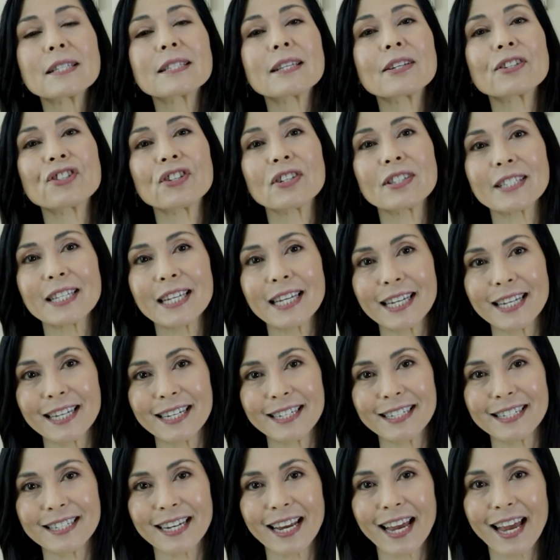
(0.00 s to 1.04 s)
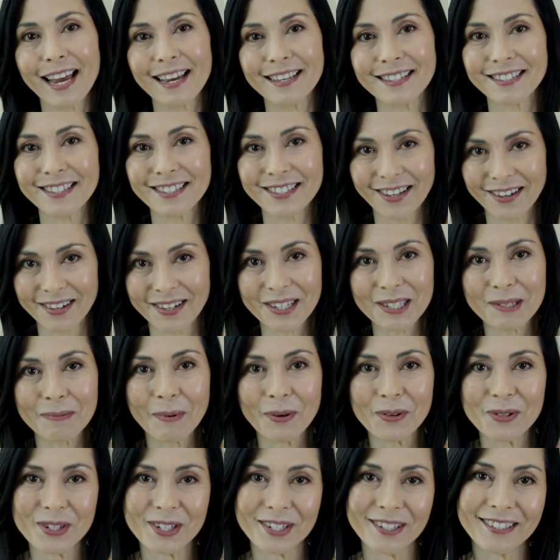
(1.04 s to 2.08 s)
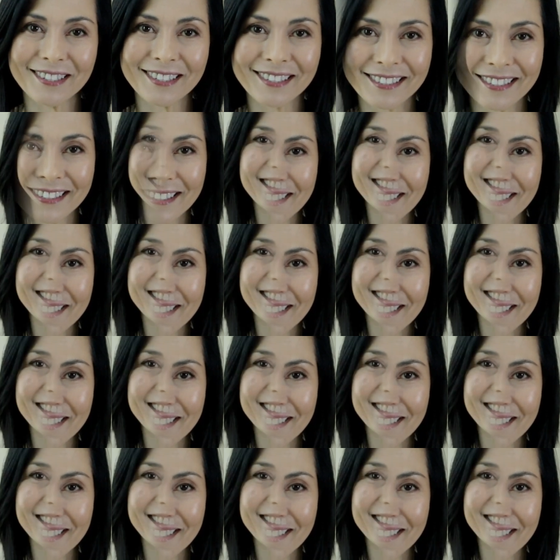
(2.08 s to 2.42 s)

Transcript: such as heat and sun exposure.